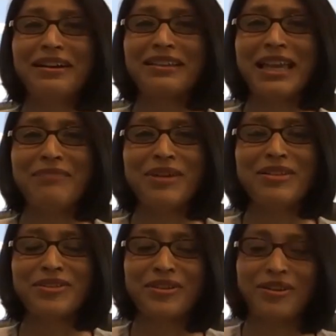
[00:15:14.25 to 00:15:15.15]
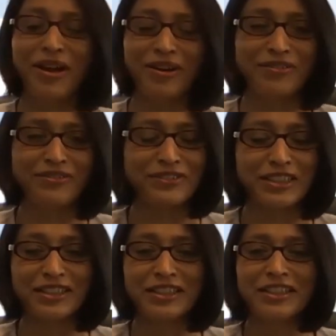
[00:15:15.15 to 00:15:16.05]
came under a lot of,
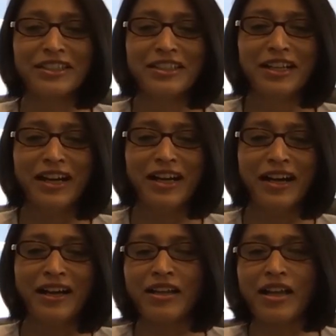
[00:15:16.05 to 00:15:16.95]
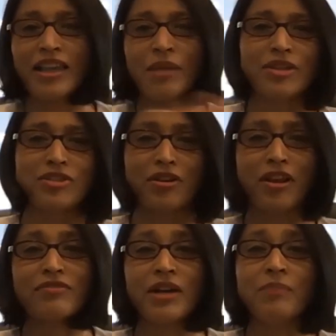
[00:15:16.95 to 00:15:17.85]
uh, uh, came under a,
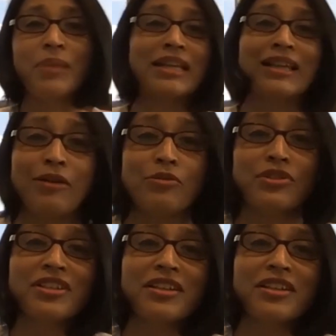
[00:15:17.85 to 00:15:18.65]
lot, a big cloud,